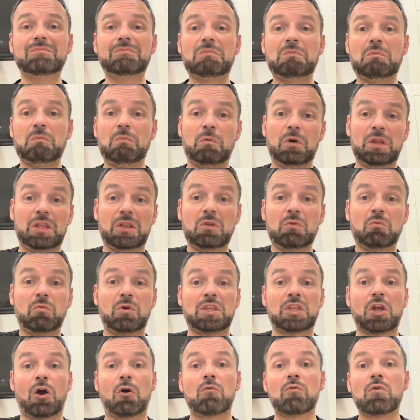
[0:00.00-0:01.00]
we
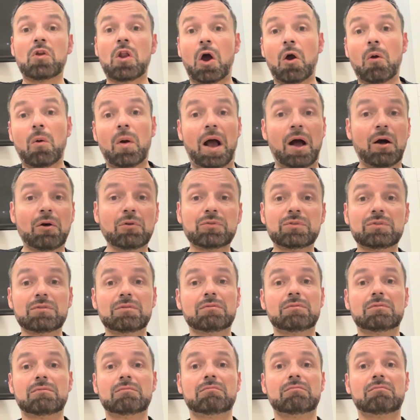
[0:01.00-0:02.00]
don't know how
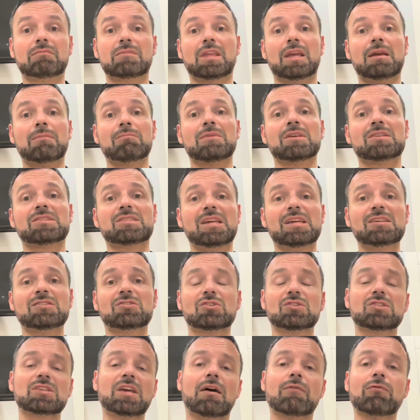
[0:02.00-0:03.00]
deep this is.
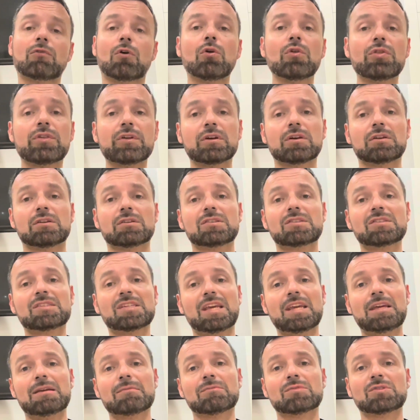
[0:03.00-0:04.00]
Does he have other
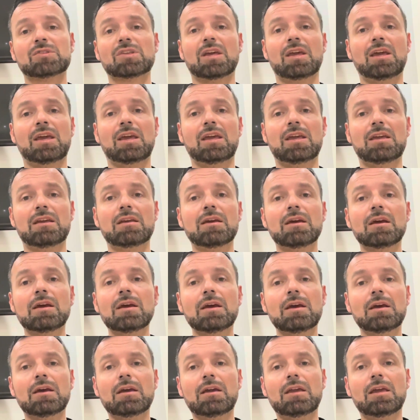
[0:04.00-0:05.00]
teams that he
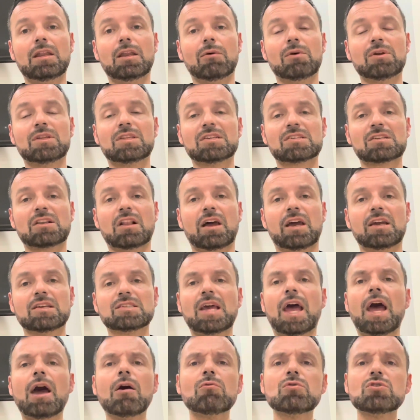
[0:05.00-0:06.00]
dislikes?
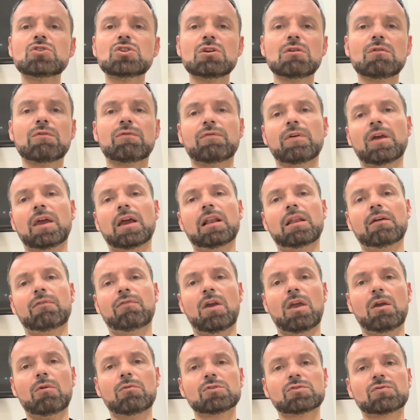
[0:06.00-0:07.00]
How would you feel if
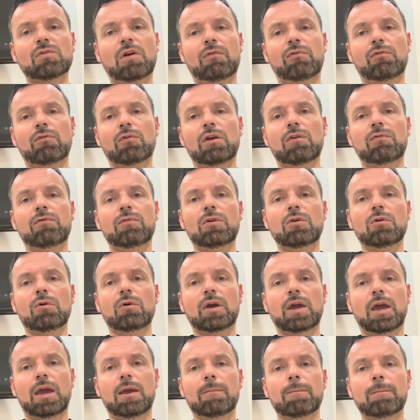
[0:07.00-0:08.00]
he was referee for your
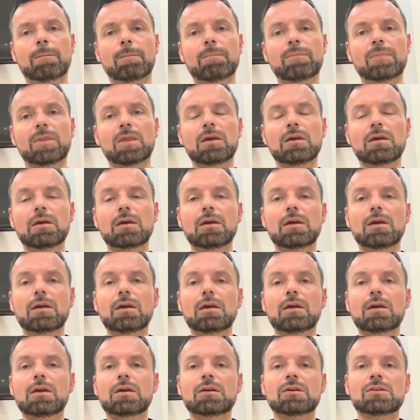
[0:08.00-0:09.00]
game?
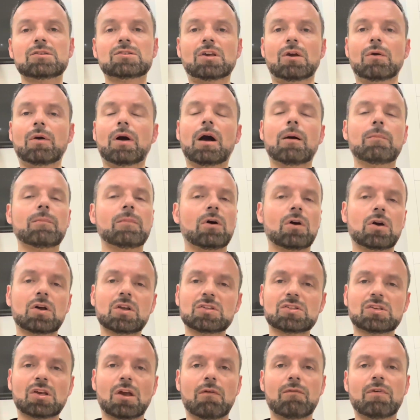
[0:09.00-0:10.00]
So I'm not going
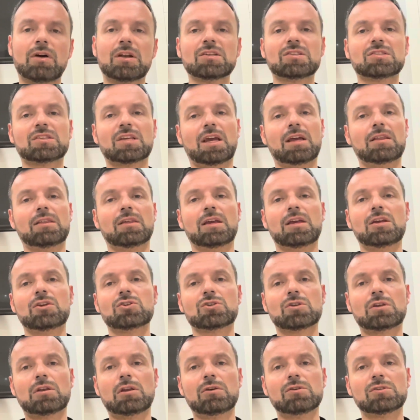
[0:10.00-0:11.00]
to turn around and say that he
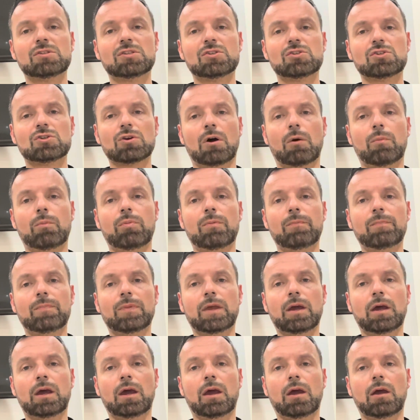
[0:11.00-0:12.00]
should lose his job.
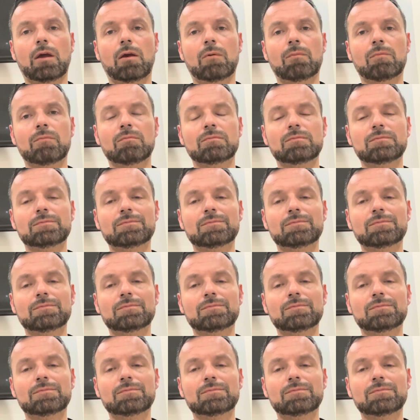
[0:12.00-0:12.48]
I